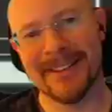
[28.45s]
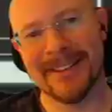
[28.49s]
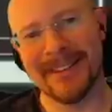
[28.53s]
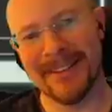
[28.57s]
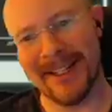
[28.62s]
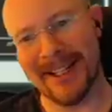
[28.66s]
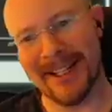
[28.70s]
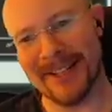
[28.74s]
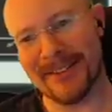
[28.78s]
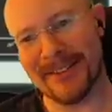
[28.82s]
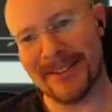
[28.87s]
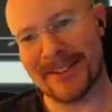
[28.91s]

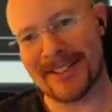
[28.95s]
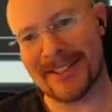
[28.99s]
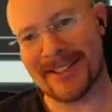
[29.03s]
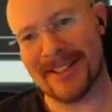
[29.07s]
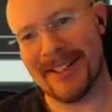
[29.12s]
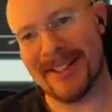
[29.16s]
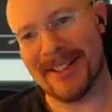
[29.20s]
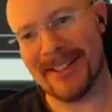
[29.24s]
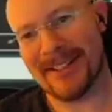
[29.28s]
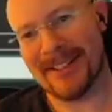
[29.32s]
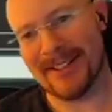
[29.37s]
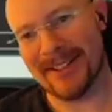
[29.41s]
That looks
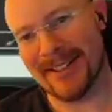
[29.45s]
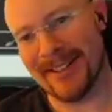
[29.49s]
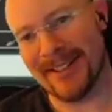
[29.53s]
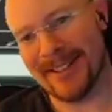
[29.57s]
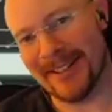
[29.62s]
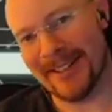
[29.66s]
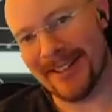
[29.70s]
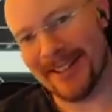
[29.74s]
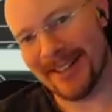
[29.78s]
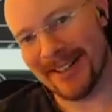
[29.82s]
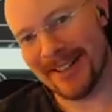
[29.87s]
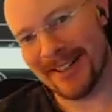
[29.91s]
like,
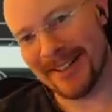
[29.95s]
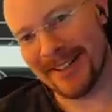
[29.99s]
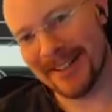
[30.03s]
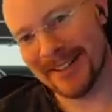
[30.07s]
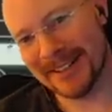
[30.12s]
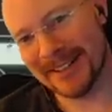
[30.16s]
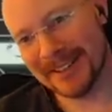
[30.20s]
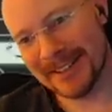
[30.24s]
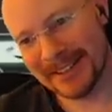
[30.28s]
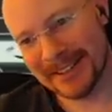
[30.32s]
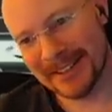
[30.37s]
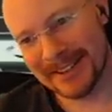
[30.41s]
uh,
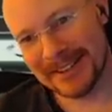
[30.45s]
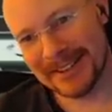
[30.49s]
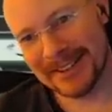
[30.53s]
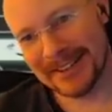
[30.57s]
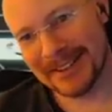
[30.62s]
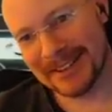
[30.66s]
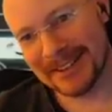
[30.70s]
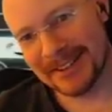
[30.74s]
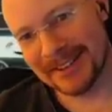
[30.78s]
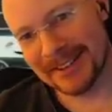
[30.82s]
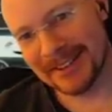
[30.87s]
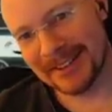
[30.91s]

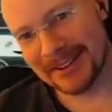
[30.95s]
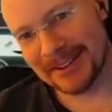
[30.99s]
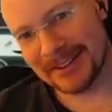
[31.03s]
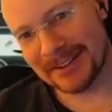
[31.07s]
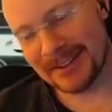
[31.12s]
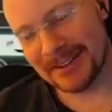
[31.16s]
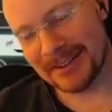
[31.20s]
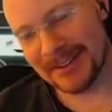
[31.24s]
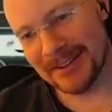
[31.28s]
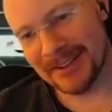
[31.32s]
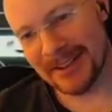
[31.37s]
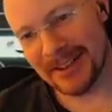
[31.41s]

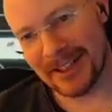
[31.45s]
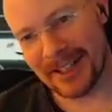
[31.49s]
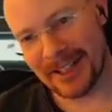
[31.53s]
uh,